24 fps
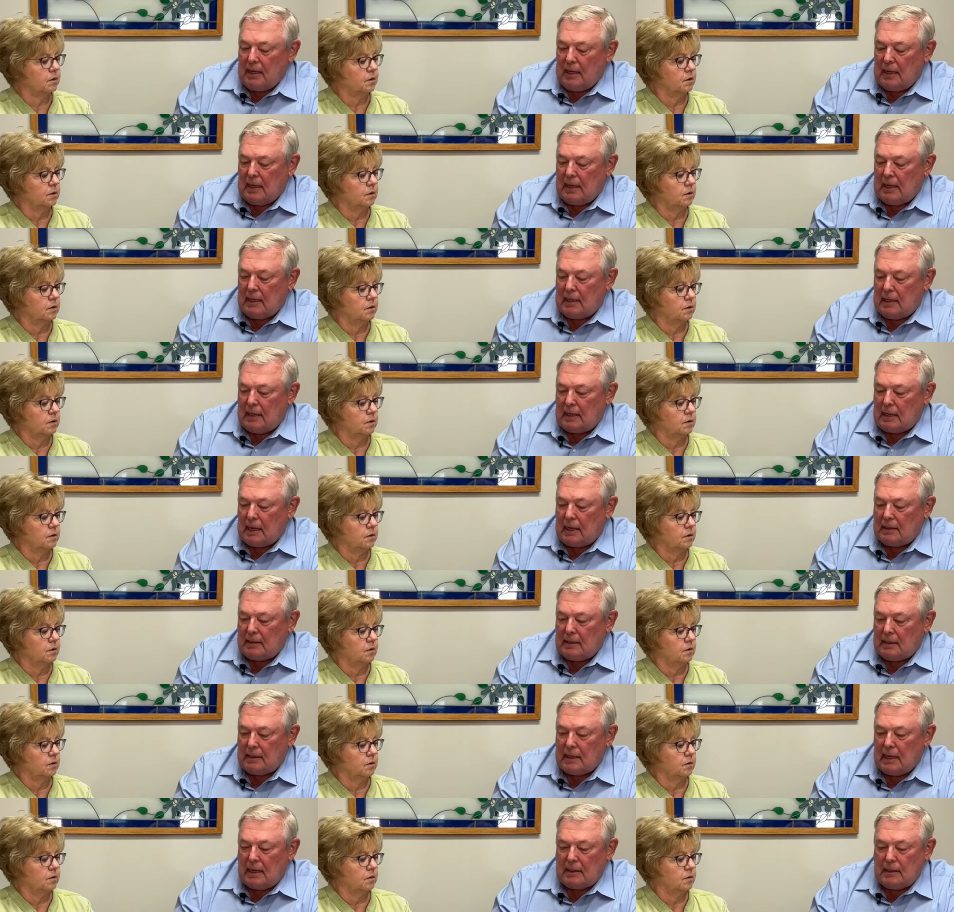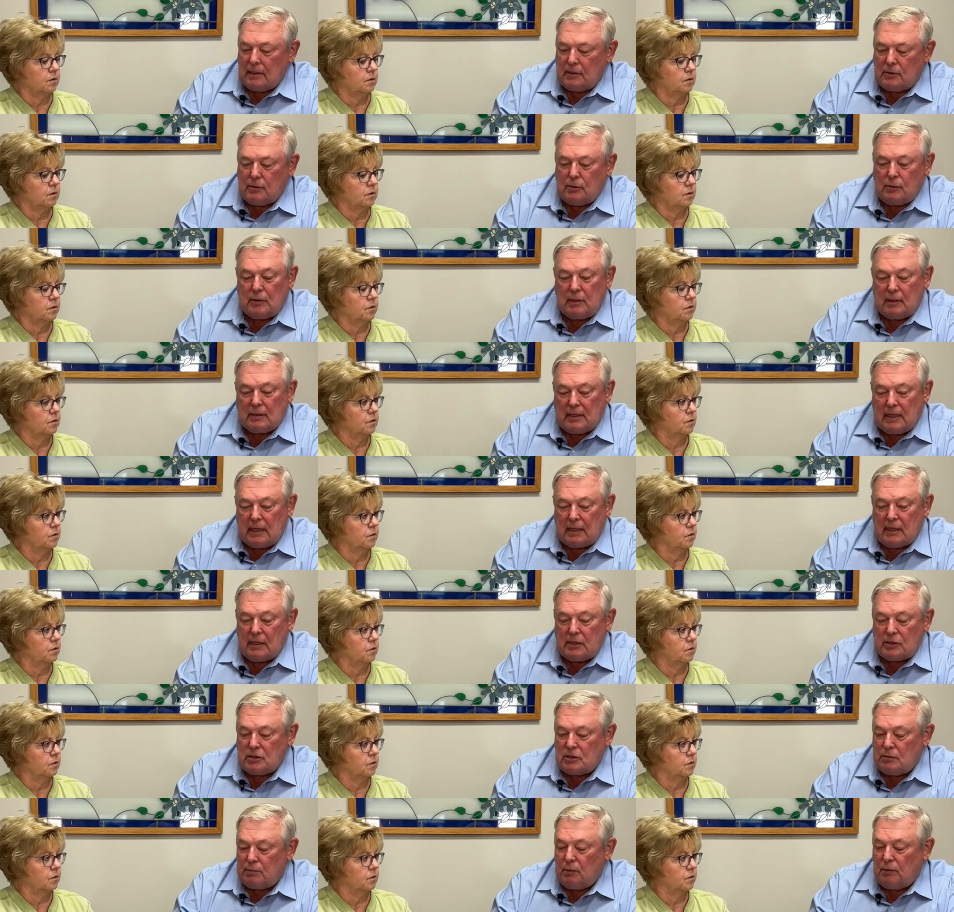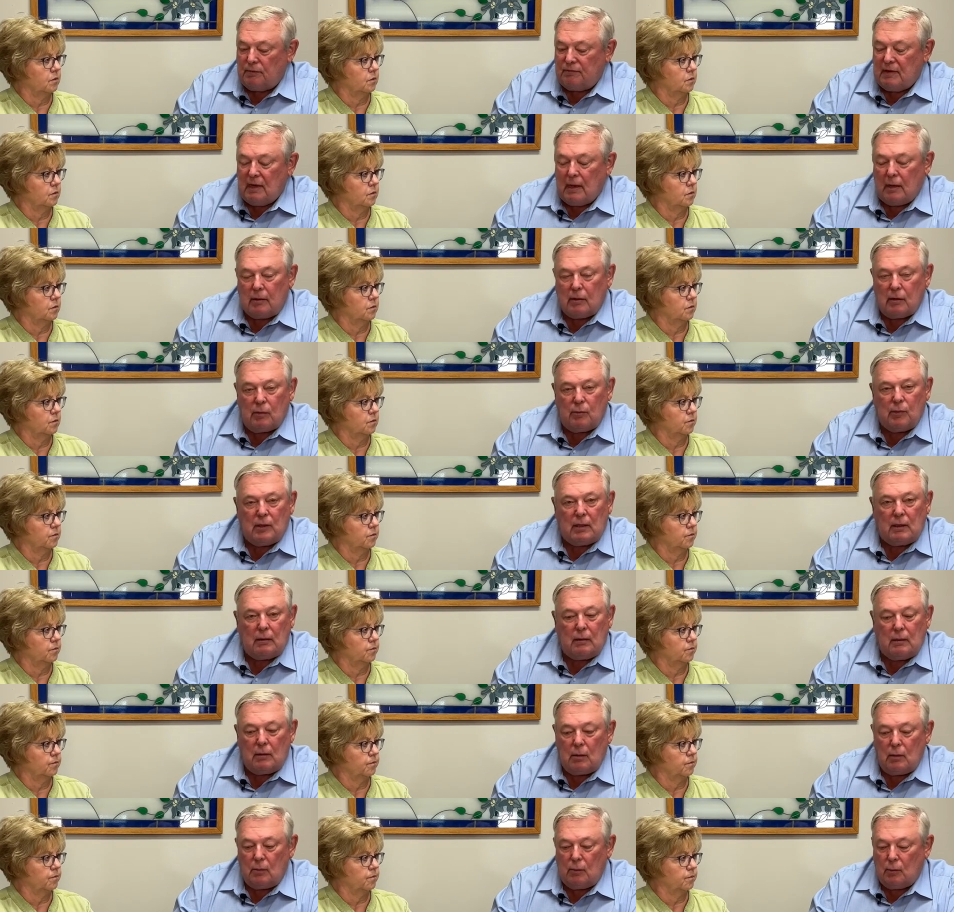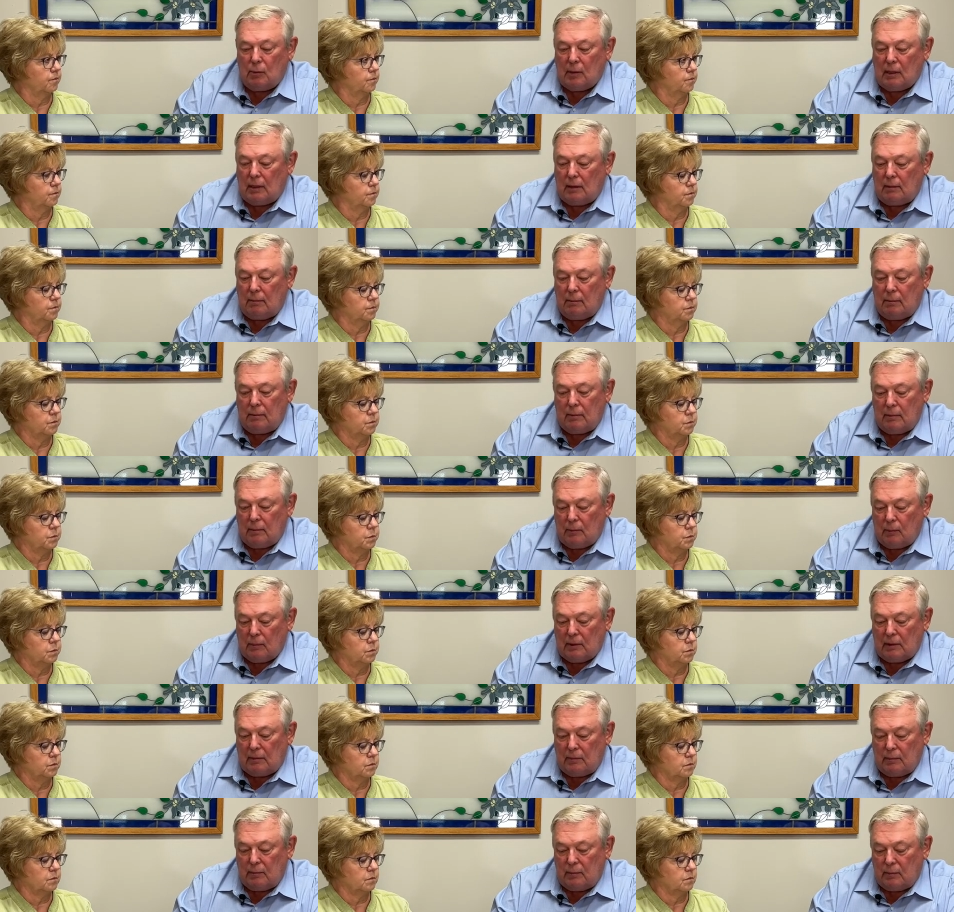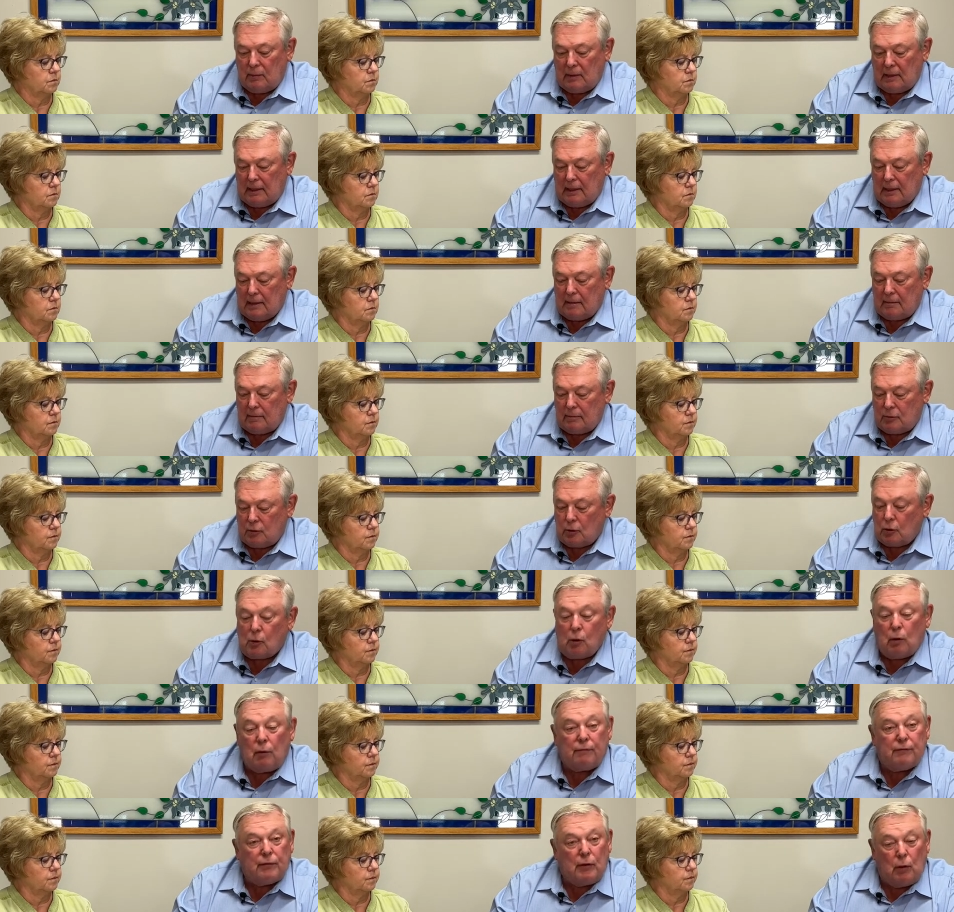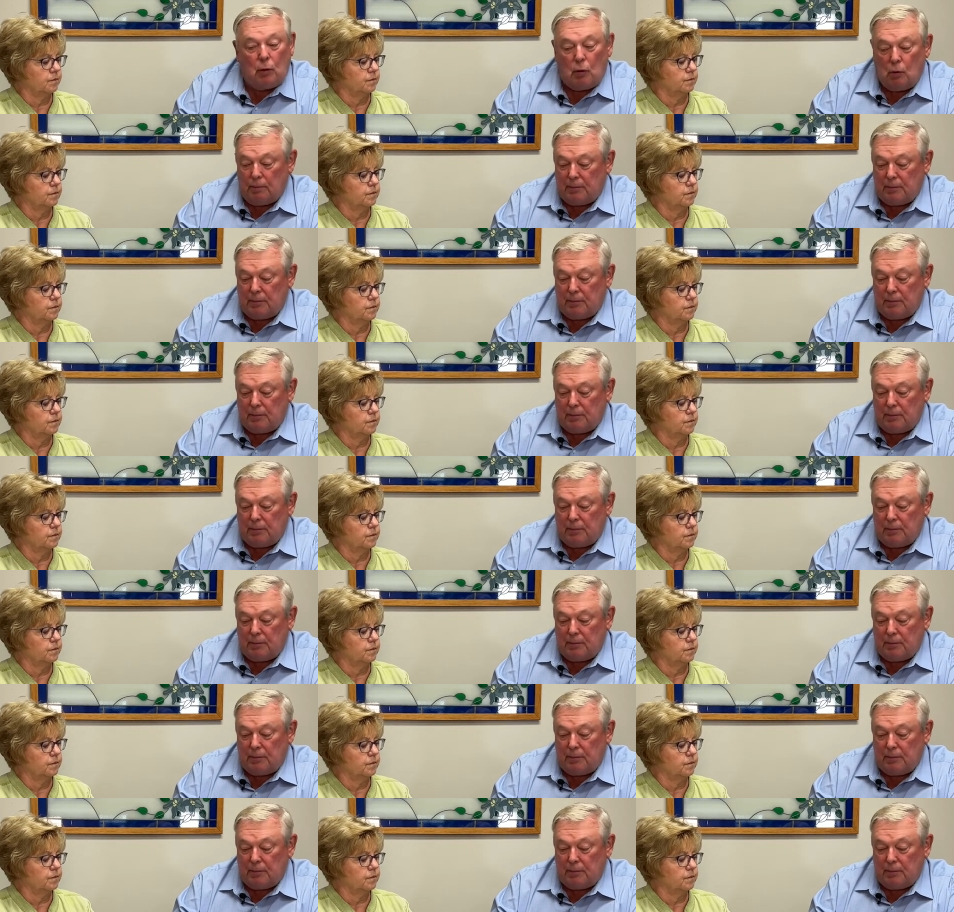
Speaker 1: and in nineteen ninety-two the tenants moved out, and we we we we uh, took over the whole